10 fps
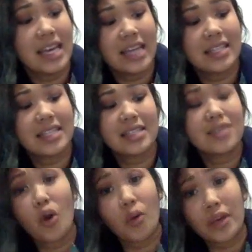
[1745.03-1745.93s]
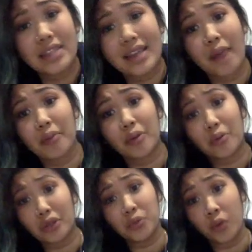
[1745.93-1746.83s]
it doesn't always happen
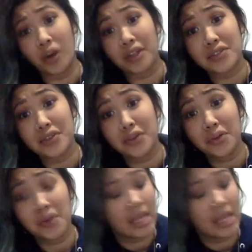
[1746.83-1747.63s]
when you want it to.